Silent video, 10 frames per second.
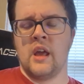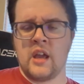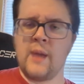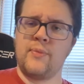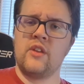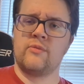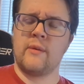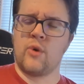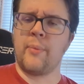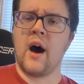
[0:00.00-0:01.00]
keep things a
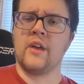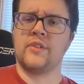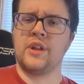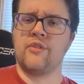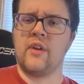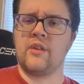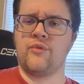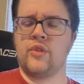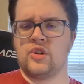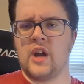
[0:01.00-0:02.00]
bit more positive and
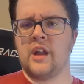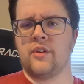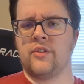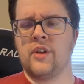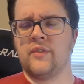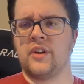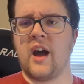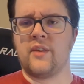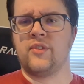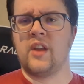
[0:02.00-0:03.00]
for the channel itself to
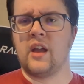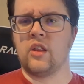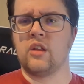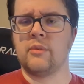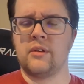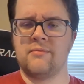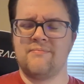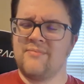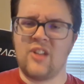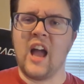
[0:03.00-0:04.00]
kind of stay a little bit
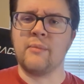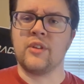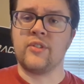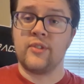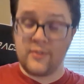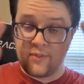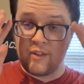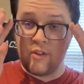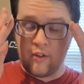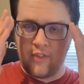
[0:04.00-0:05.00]
timeless,
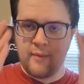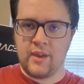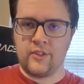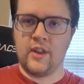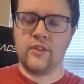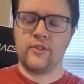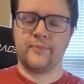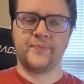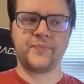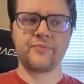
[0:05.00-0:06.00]
if that makes
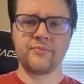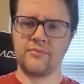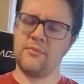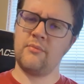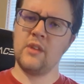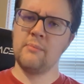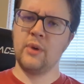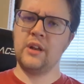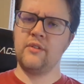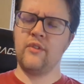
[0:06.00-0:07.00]
sense.
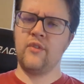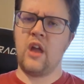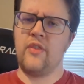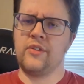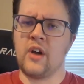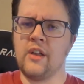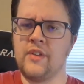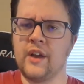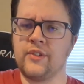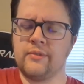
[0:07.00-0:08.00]
But in this
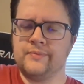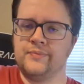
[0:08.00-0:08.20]
context,